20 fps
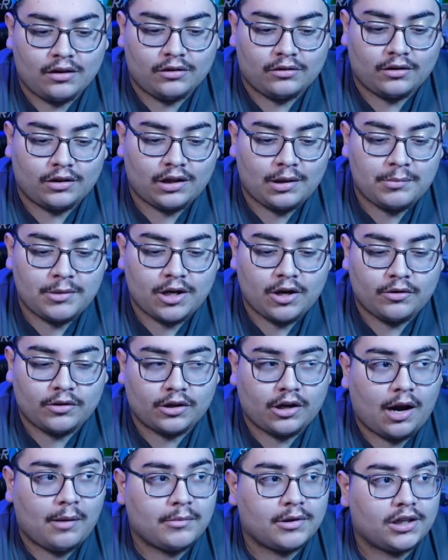So just let me know in
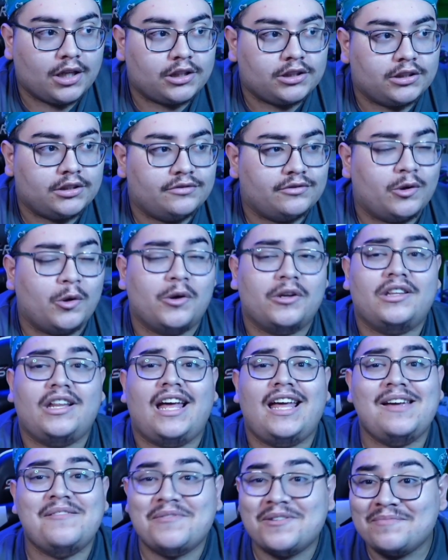the comment section. Of course,
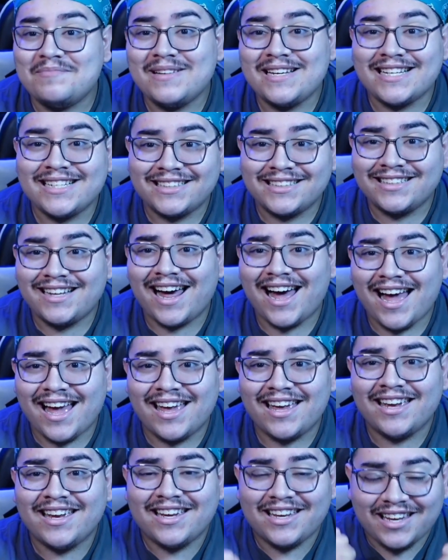it would mean a
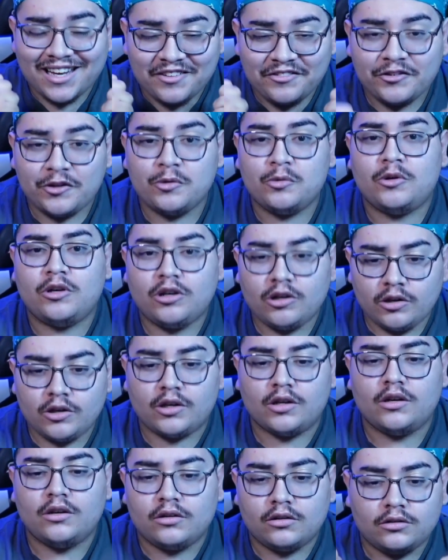lot if you
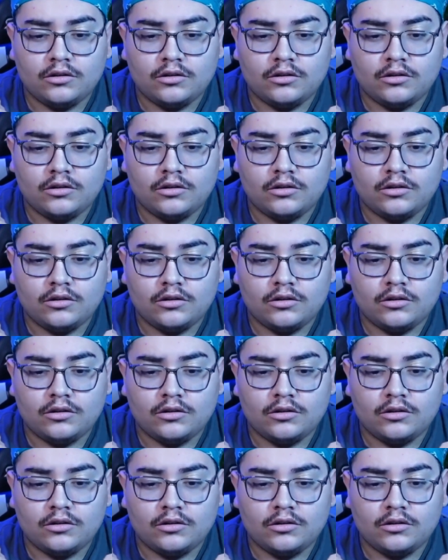could